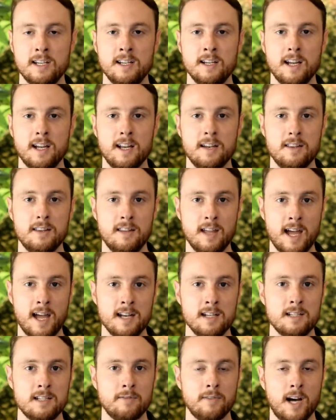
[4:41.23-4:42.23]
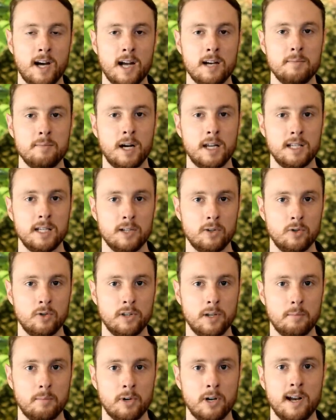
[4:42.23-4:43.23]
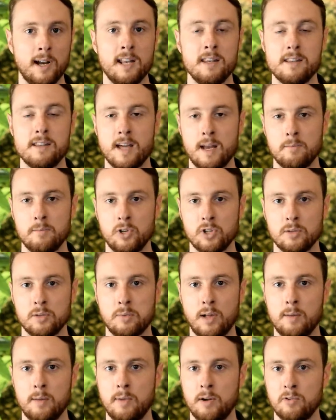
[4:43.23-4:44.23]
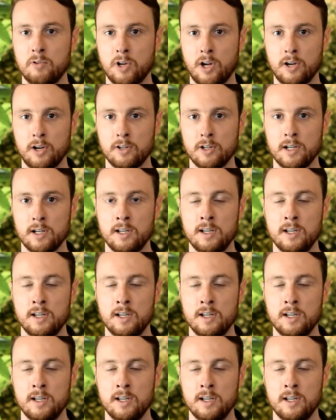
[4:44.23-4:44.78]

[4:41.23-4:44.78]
and then divide by the old number, and then multiply by 100.